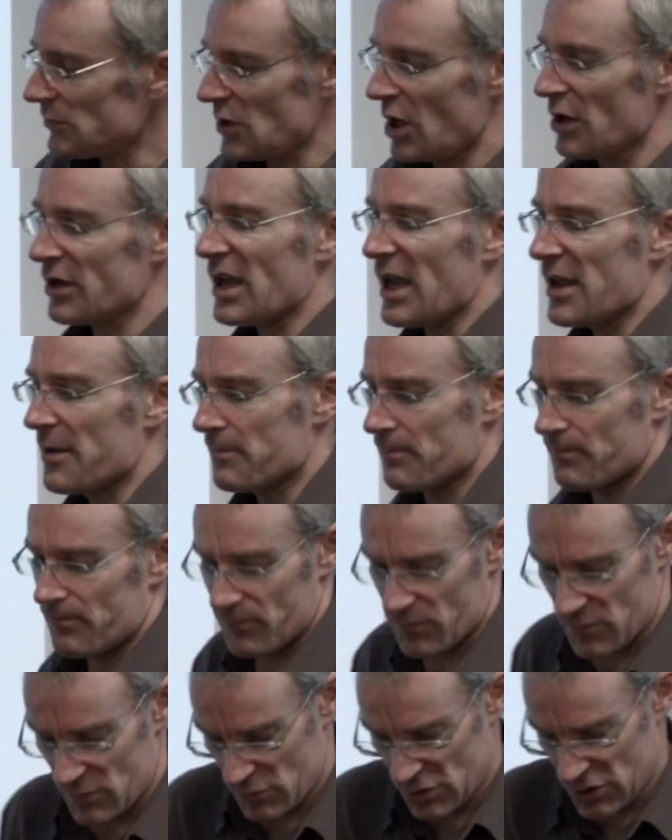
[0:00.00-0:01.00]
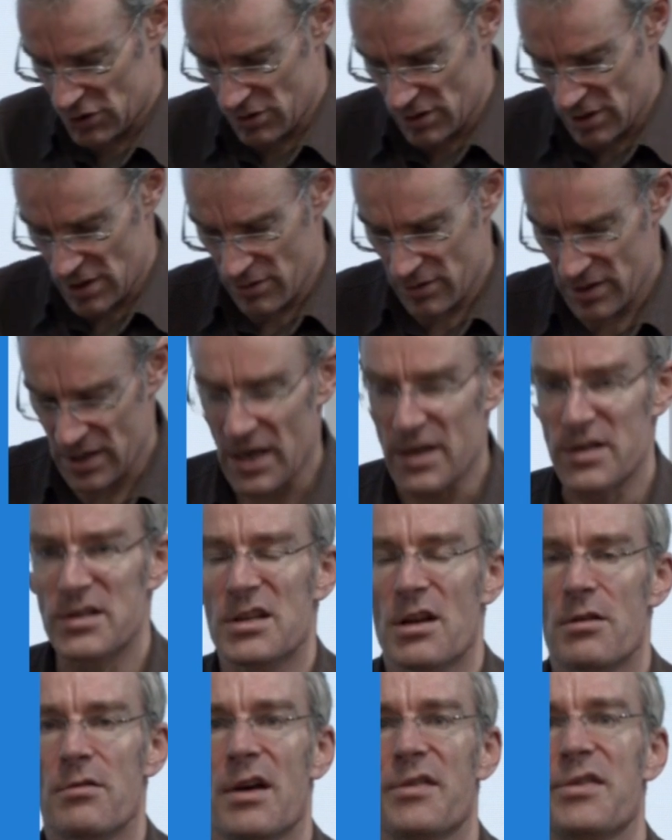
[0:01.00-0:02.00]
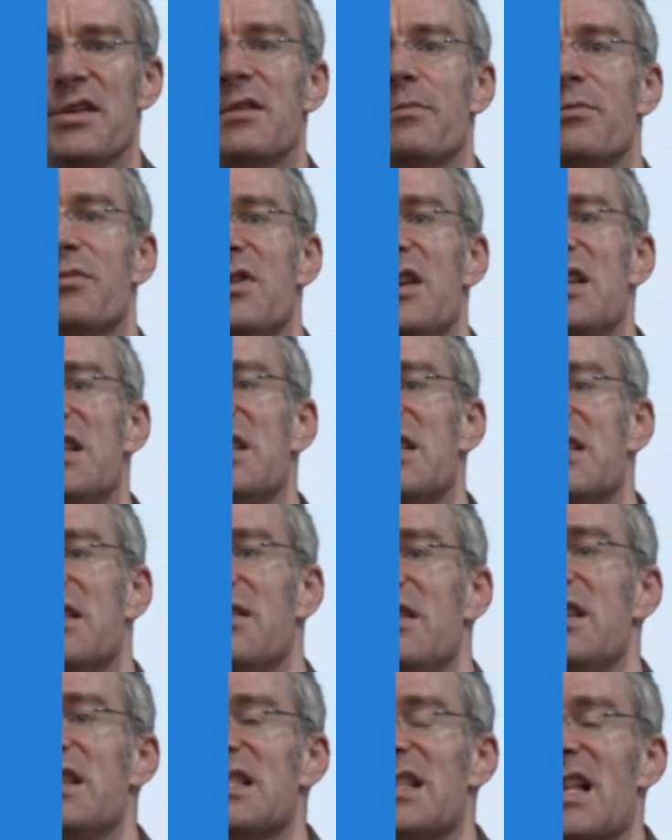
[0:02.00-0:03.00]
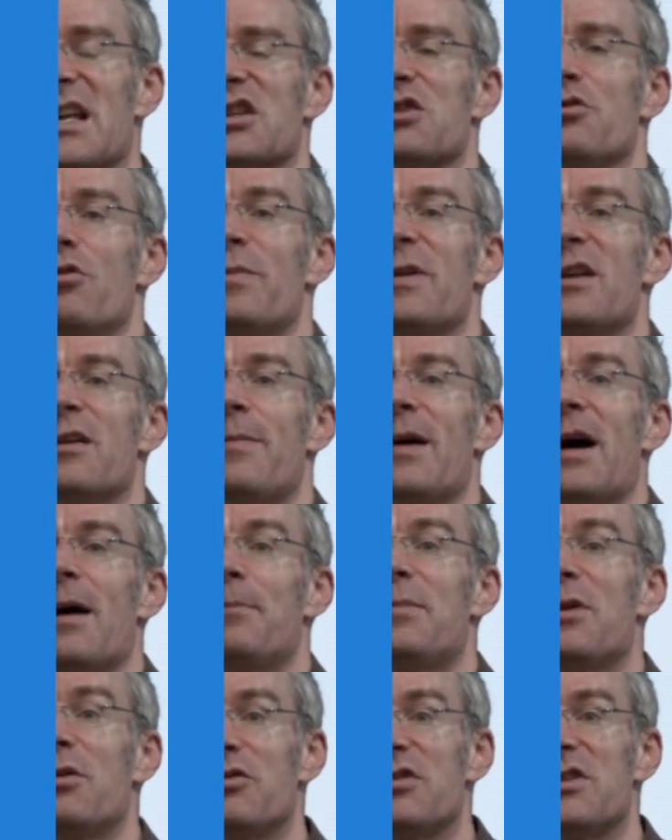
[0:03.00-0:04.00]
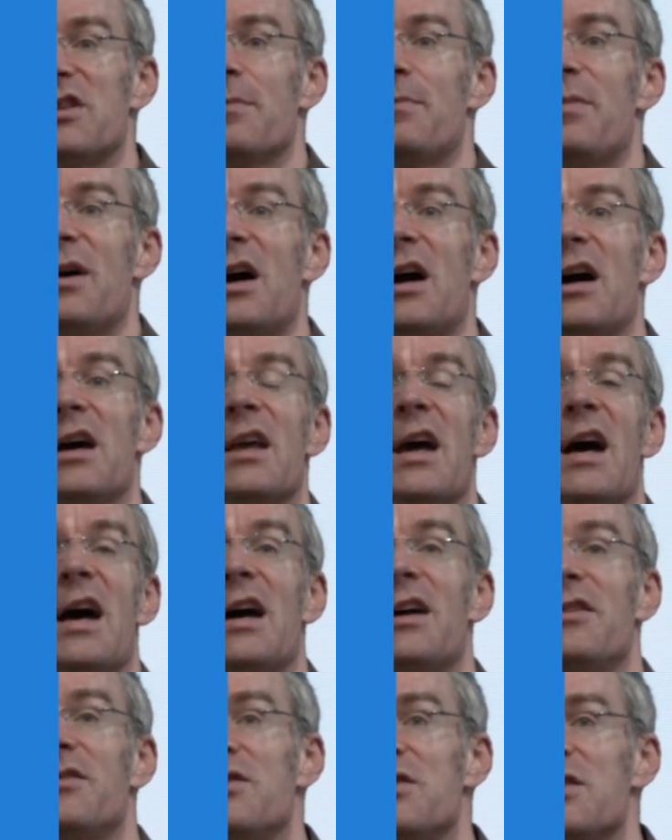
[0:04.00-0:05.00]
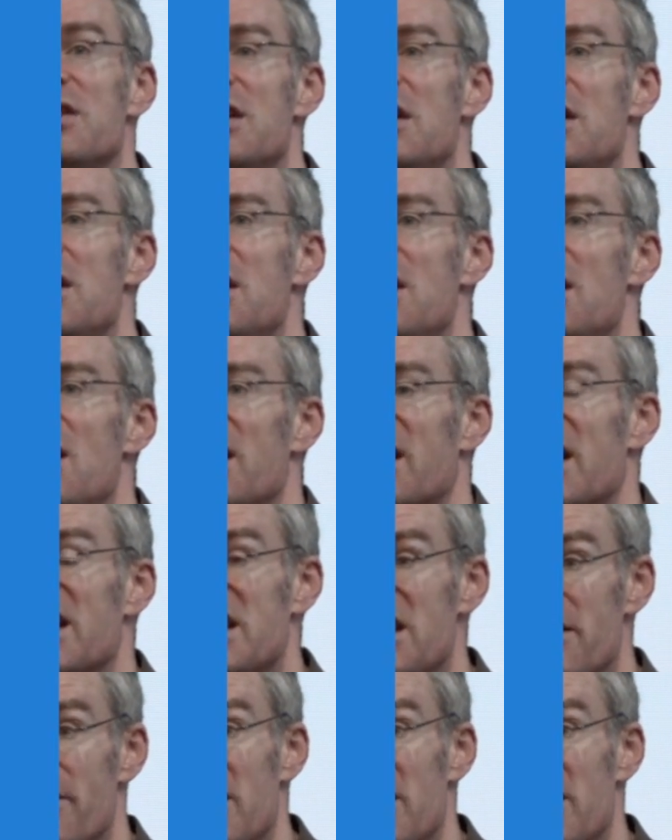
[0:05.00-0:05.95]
Okay, we're doing okay. So I think this lecture will be about building a Pi and getting it